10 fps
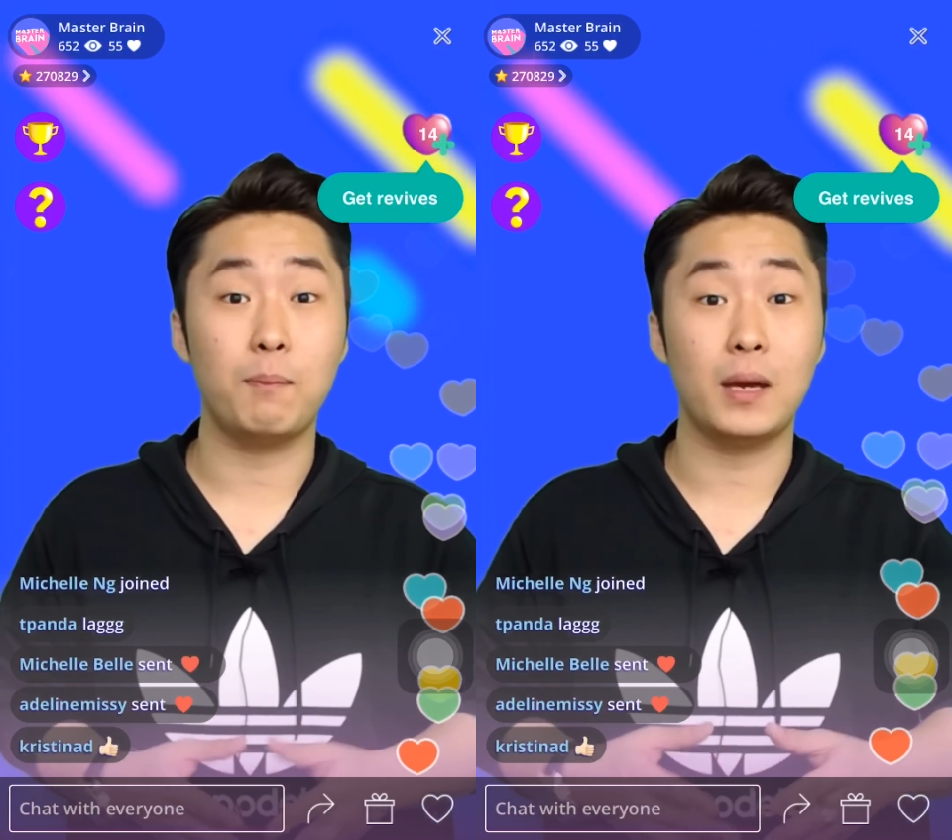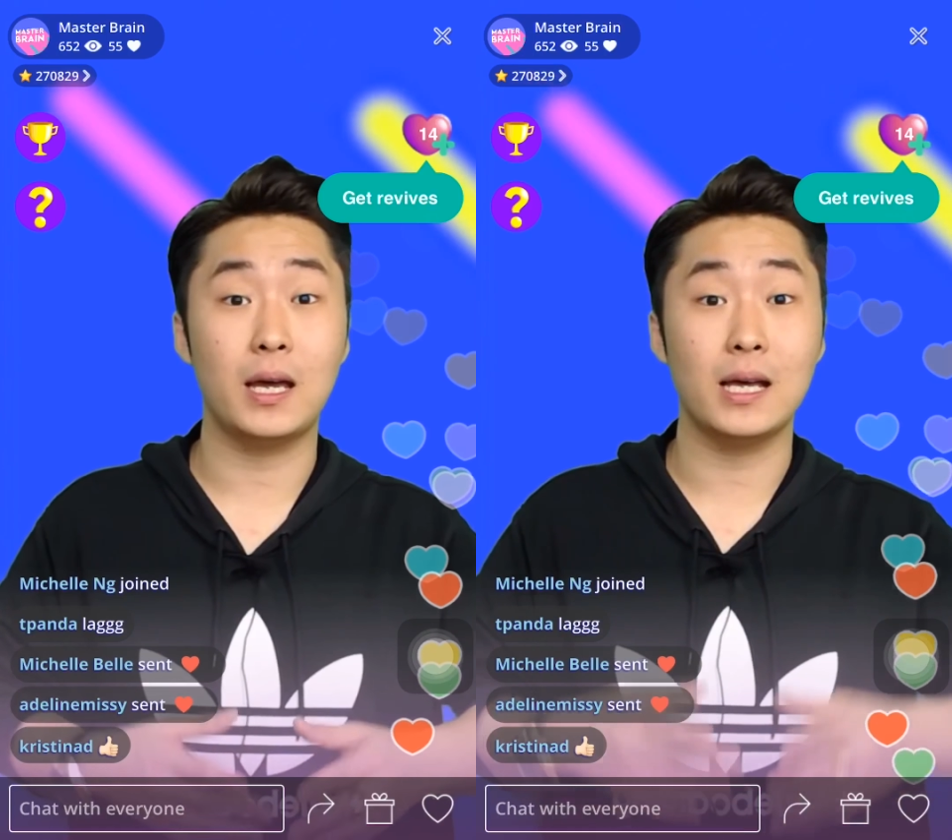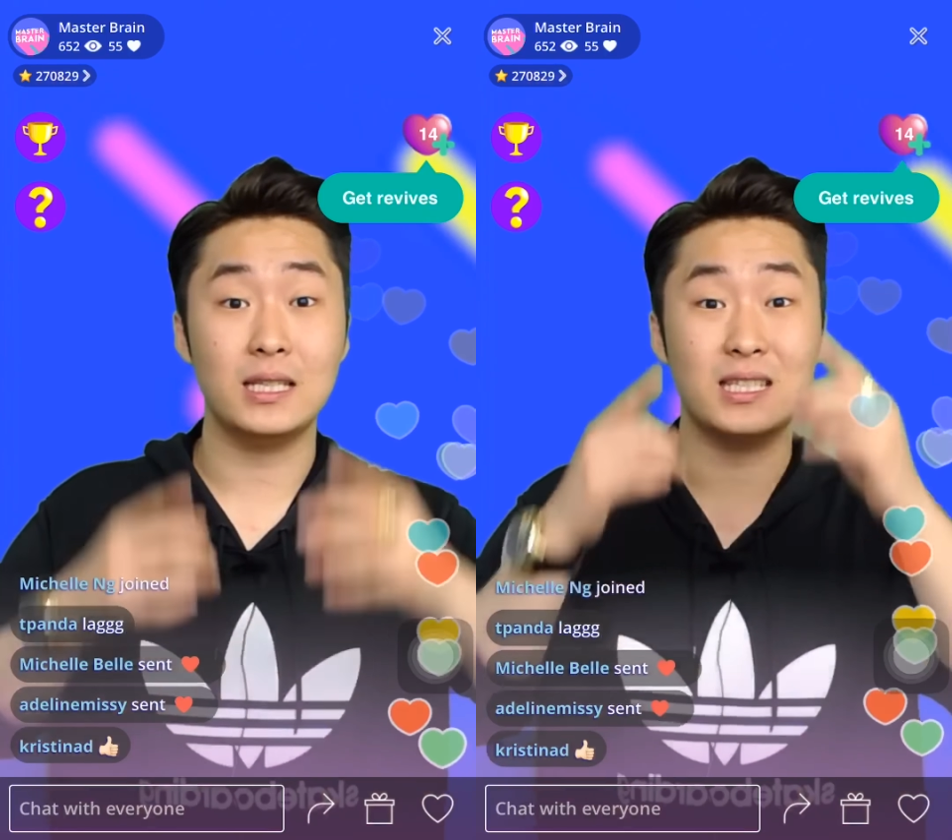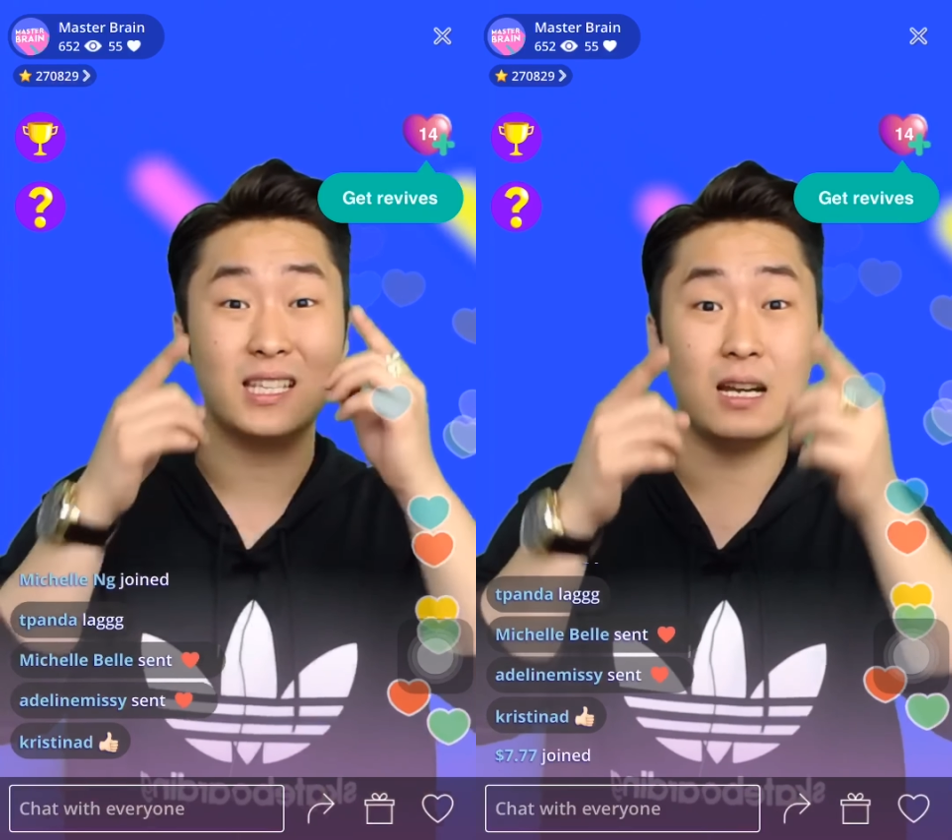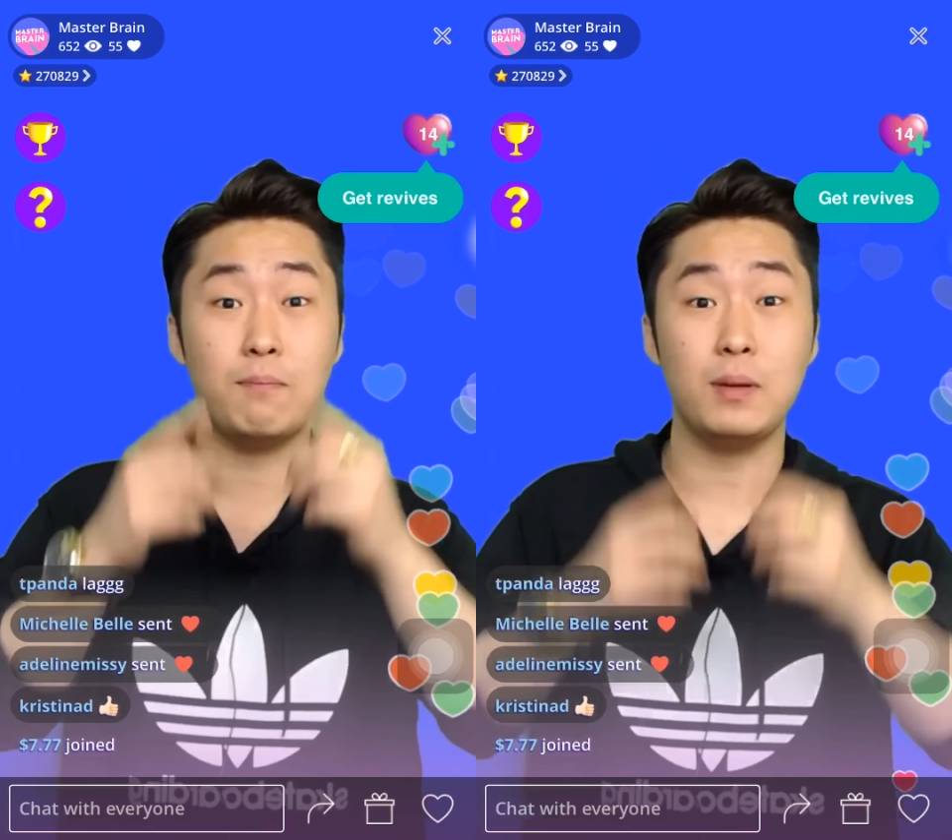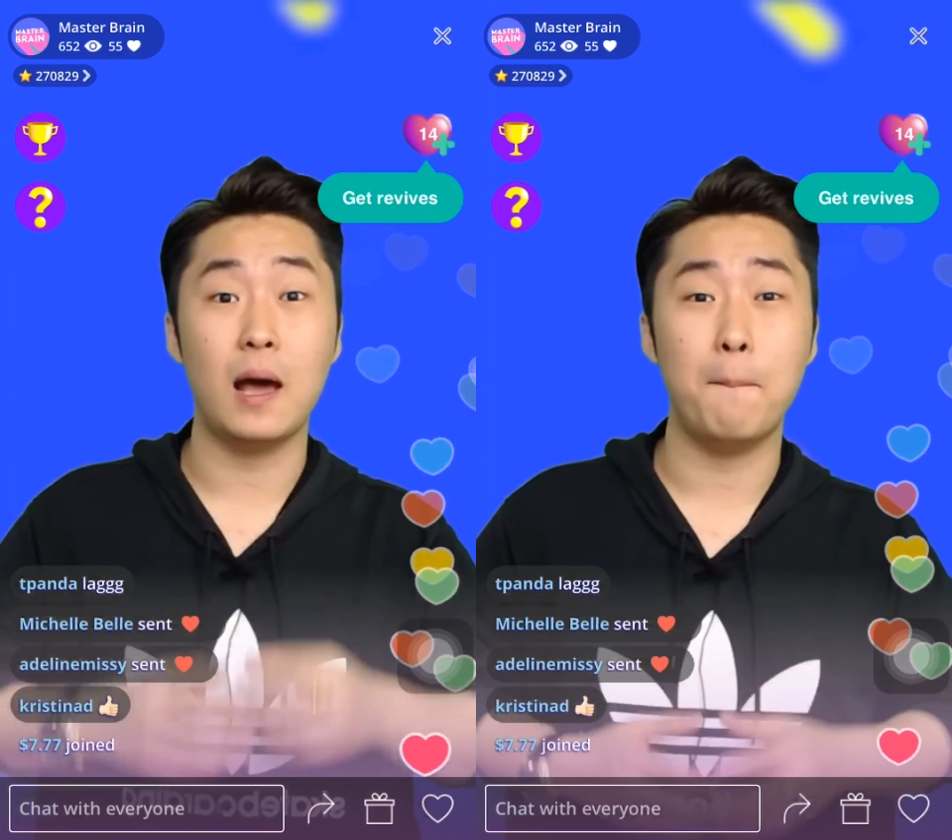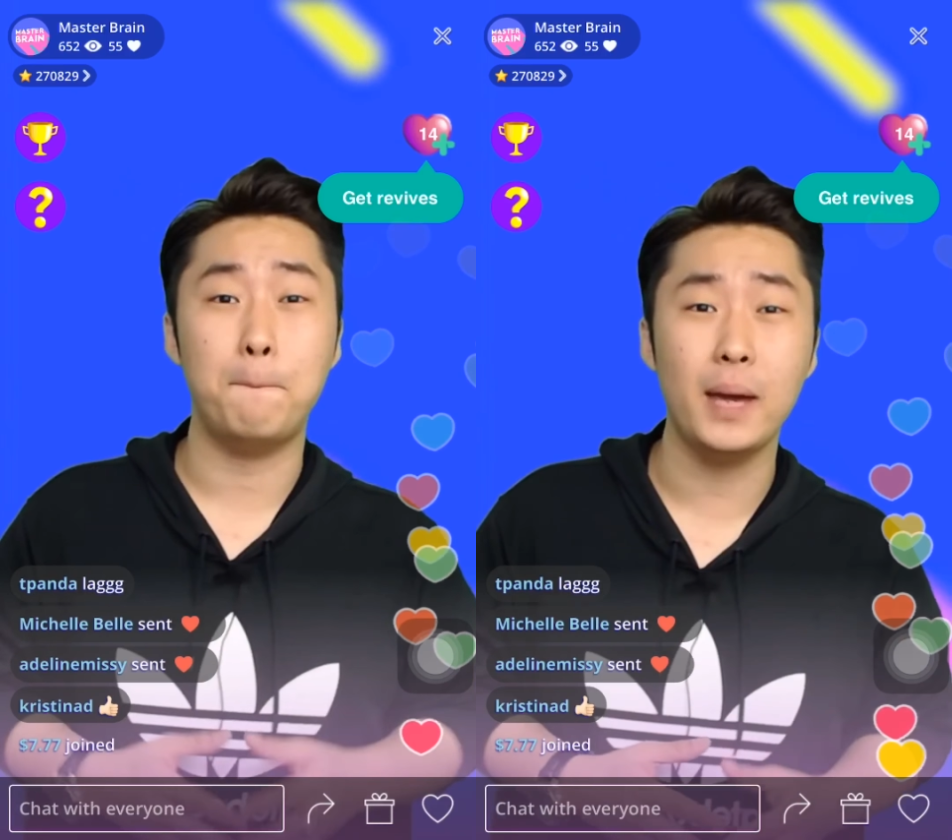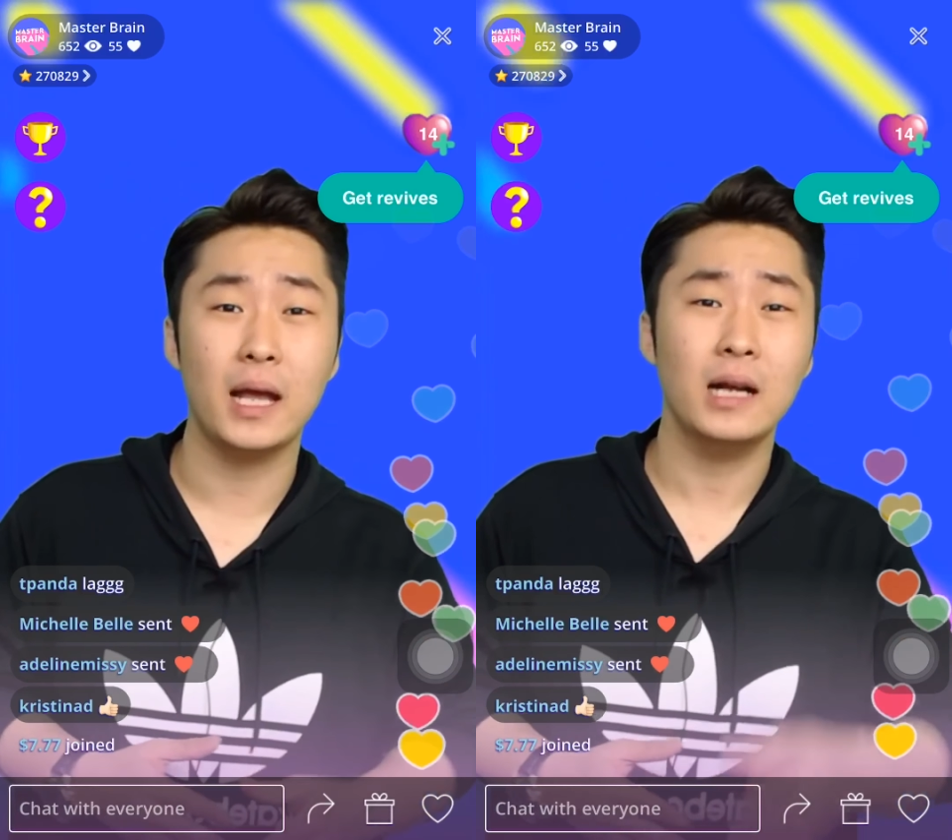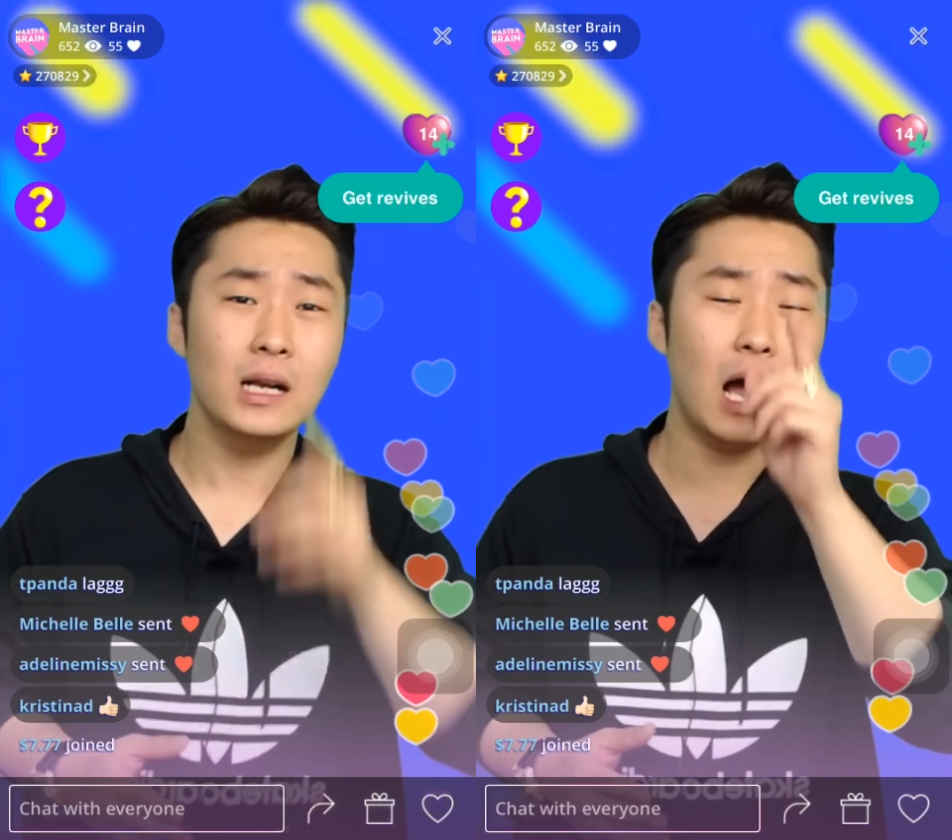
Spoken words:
because it's gonna be a big